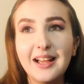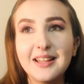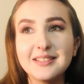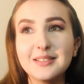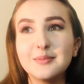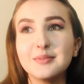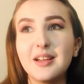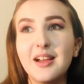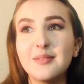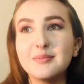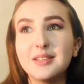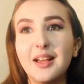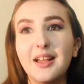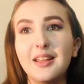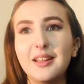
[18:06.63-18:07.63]

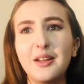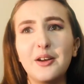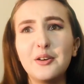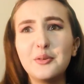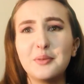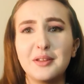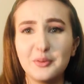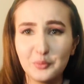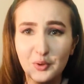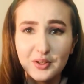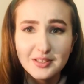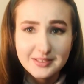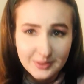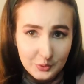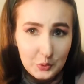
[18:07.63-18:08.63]
Sometimes I go with
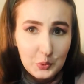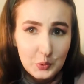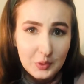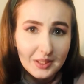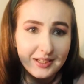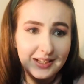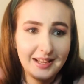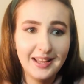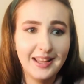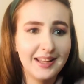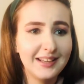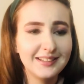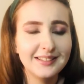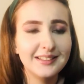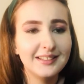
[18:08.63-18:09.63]
what's cool and
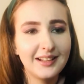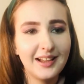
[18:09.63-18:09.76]
in,